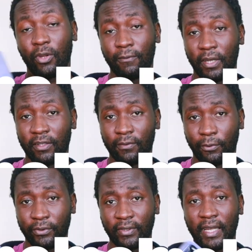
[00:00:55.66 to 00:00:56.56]
Infinix
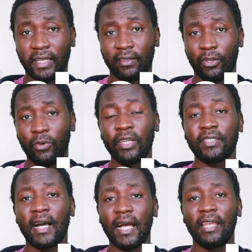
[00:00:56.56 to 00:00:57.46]
for sending the
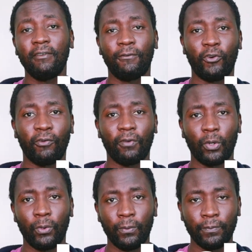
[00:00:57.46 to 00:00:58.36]
unit early for review.